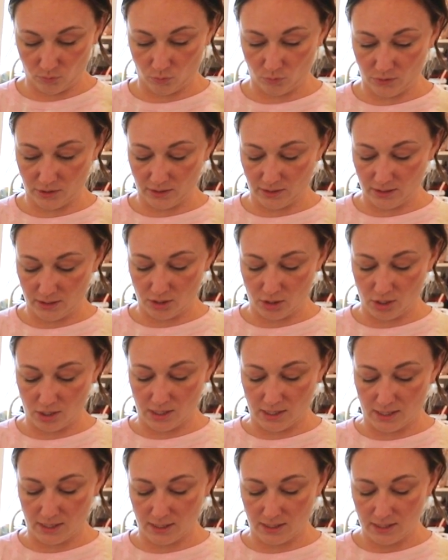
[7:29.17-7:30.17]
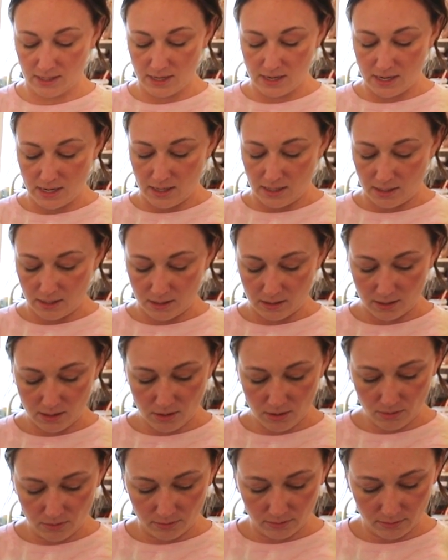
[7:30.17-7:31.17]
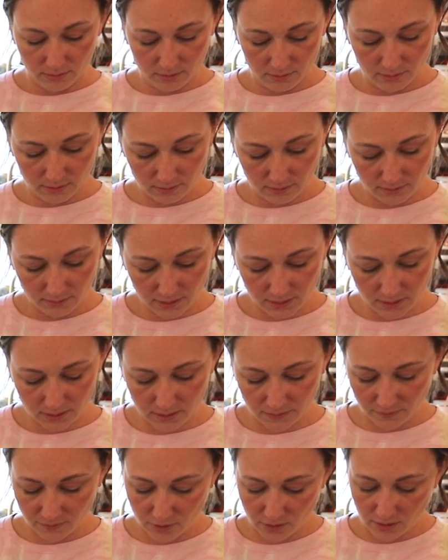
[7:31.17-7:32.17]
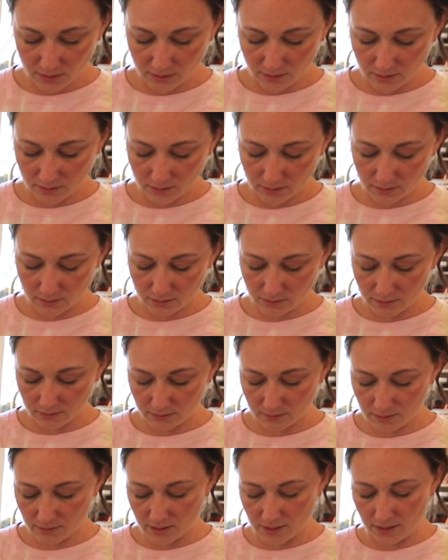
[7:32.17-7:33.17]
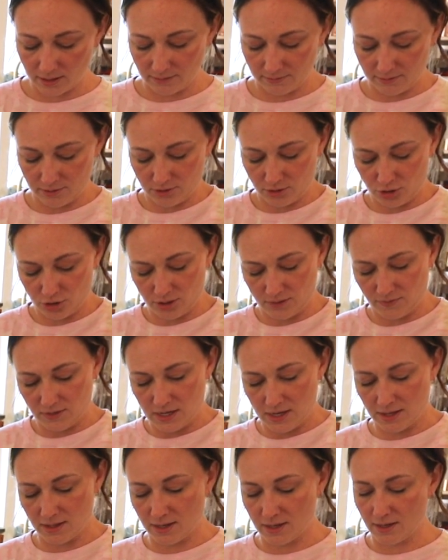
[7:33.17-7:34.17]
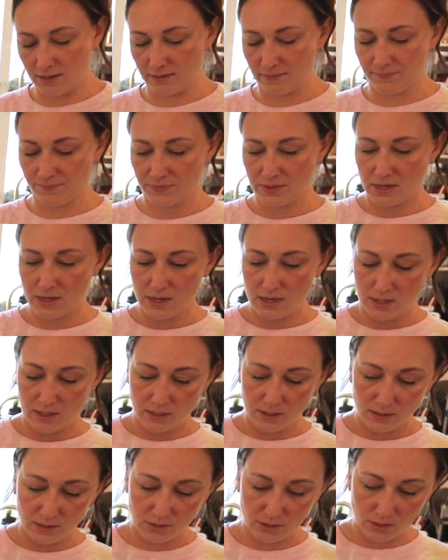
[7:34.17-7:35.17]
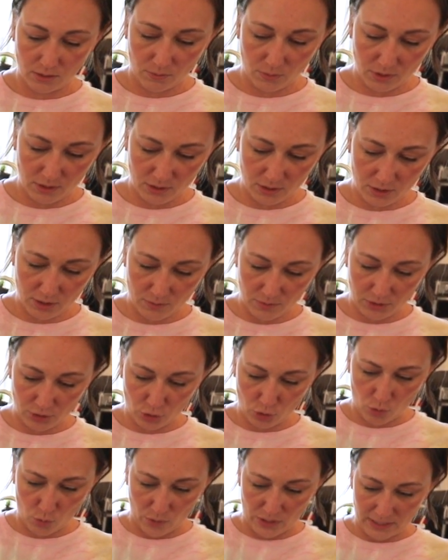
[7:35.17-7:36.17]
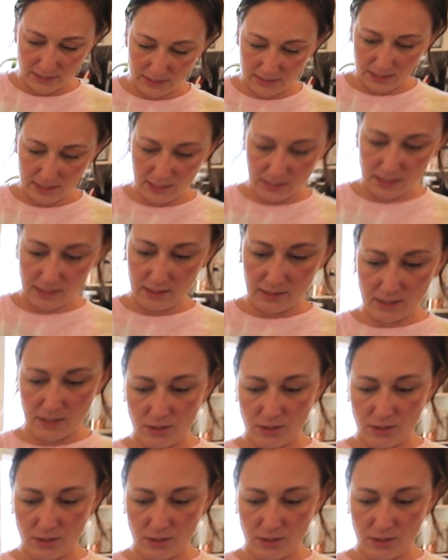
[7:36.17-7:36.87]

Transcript: really good. Oh, that's different. Okay, should have taken that out. So we're gonna start with 20 because I